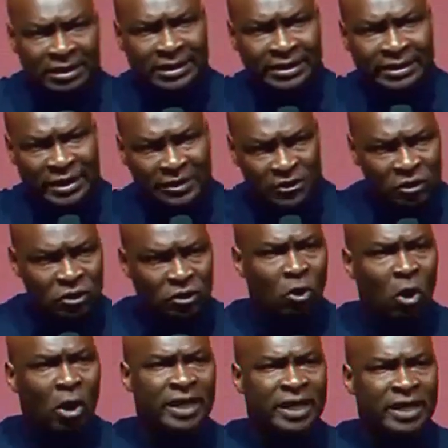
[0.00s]

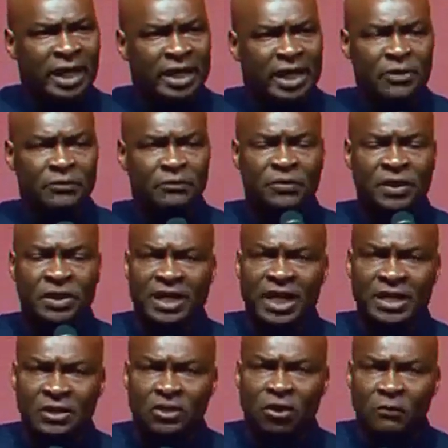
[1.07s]
destroying the
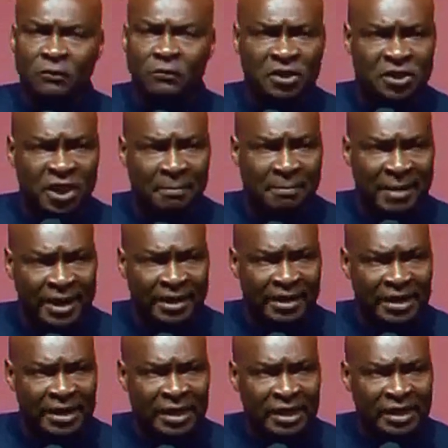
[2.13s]
efficiency of fishermen
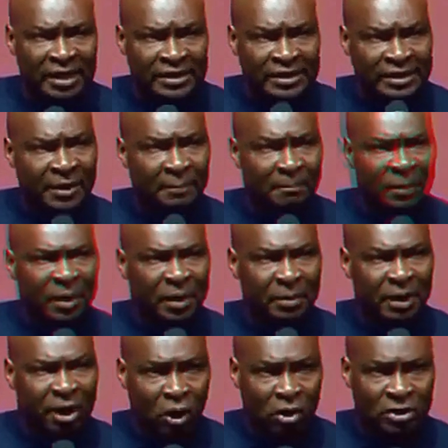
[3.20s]
simply
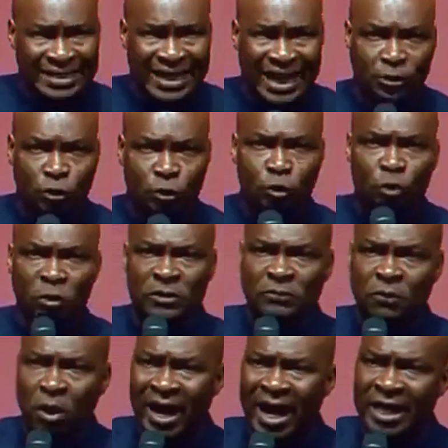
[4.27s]
because their tools
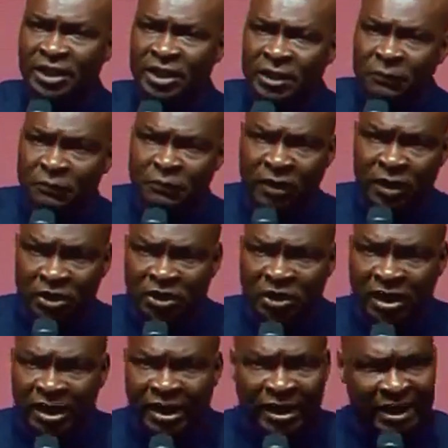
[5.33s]
for catching fish
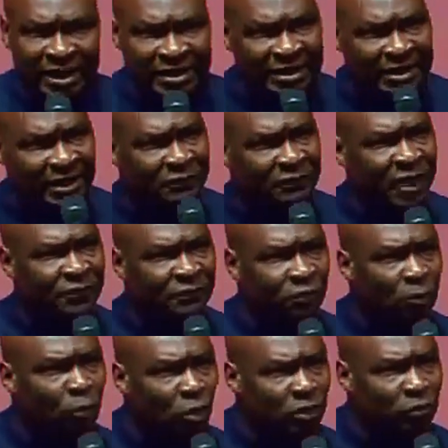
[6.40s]
is different
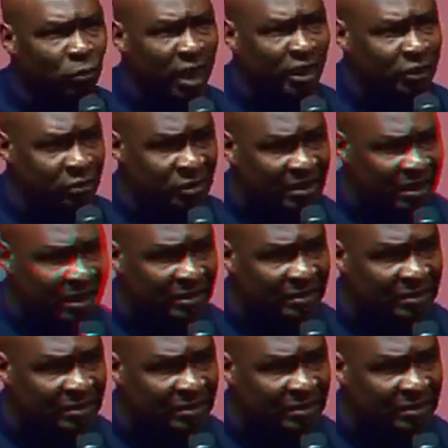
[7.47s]
from what we are using.